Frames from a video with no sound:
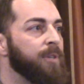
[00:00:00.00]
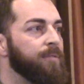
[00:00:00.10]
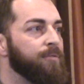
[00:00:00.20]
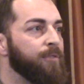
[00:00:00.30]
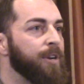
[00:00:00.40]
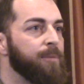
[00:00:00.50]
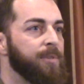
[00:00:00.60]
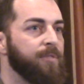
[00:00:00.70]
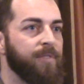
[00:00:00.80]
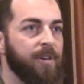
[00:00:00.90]
But freedom
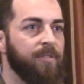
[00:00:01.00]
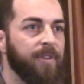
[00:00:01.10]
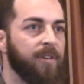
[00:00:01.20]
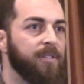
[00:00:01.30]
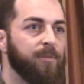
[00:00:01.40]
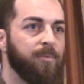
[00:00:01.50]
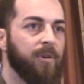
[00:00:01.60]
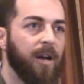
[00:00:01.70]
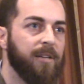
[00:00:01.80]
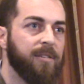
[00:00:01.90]
is a very, very simple
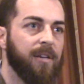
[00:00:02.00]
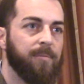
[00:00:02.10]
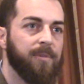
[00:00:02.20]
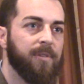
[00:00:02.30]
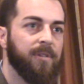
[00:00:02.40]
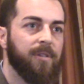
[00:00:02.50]
concept.